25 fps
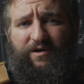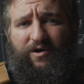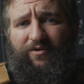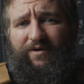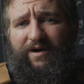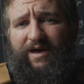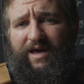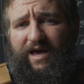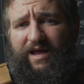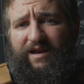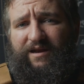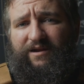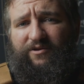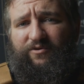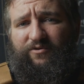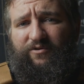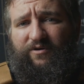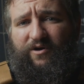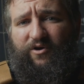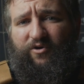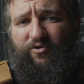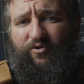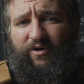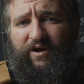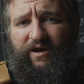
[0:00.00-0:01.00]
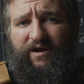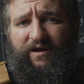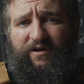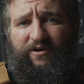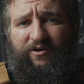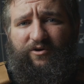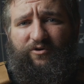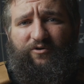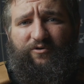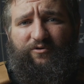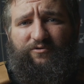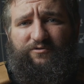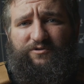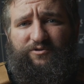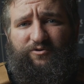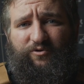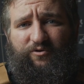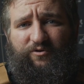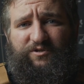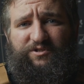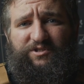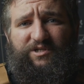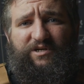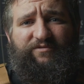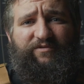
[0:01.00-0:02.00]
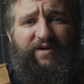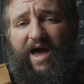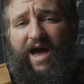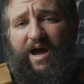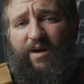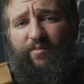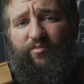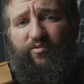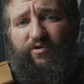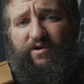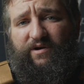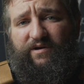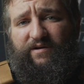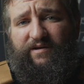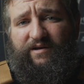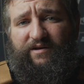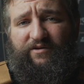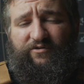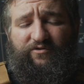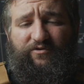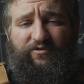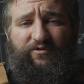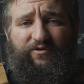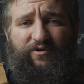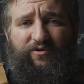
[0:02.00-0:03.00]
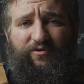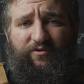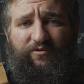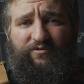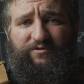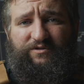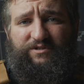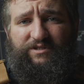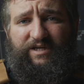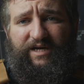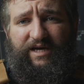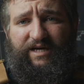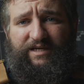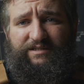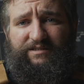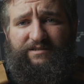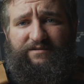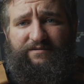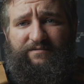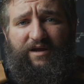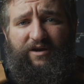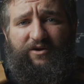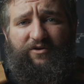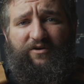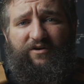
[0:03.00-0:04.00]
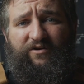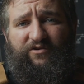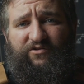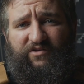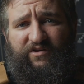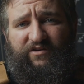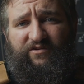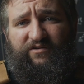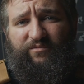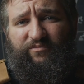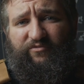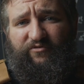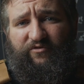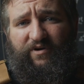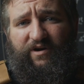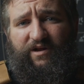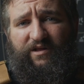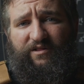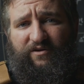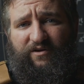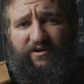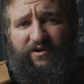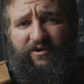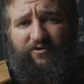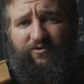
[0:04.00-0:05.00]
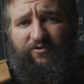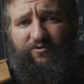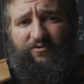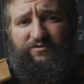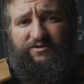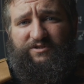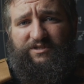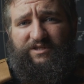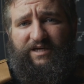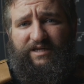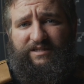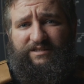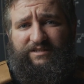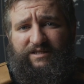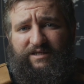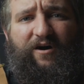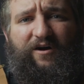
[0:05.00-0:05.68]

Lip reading: Go ahead and do a quick Google search of aberrant eastern curl snakes and you're going to see some funny looking curl snakes.